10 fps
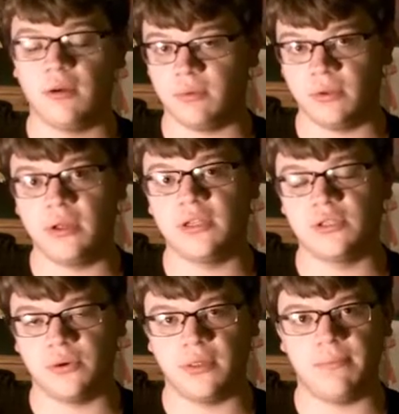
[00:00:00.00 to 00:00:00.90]
I really
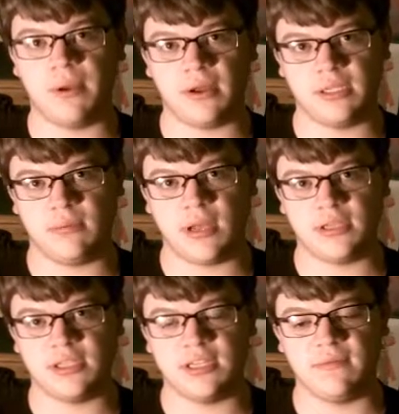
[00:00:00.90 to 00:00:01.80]
enjoy the boxing
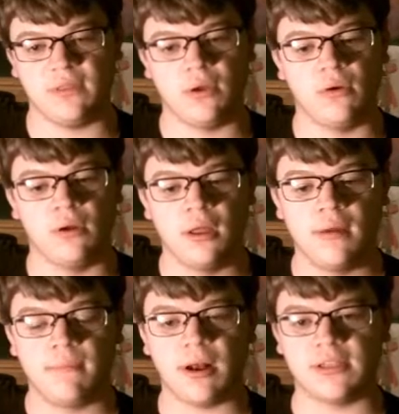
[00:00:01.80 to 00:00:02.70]
matches, even though
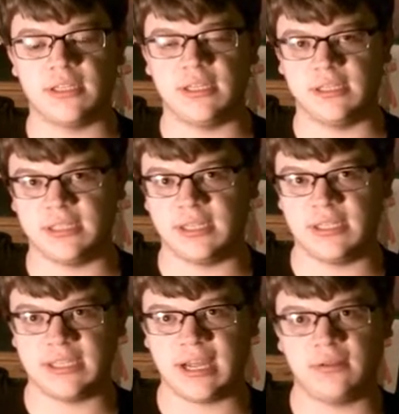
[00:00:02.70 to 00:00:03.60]
boxing isn't
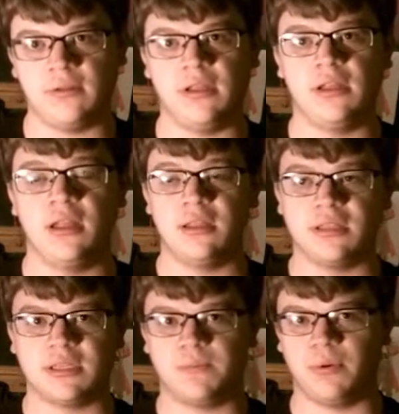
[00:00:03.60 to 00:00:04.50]
exactly
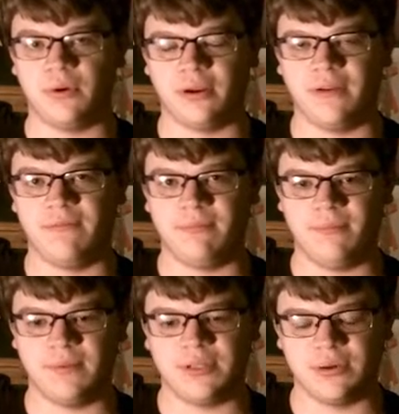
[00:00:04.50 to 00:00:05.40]
the sport of
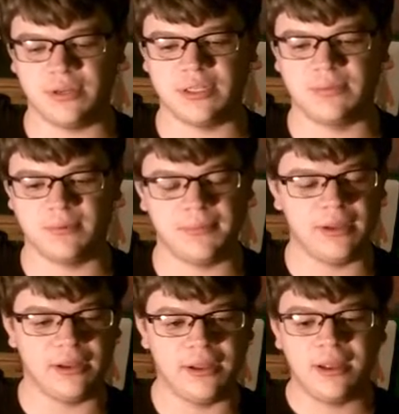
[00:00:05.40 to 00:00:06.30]
choice for
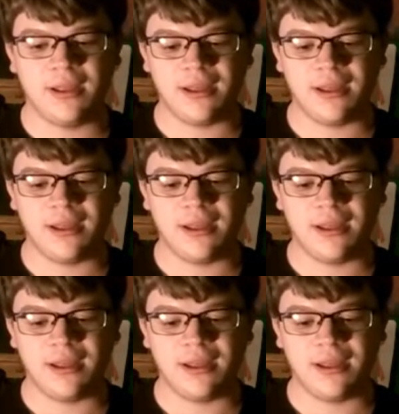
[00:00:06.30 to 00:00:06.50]
me.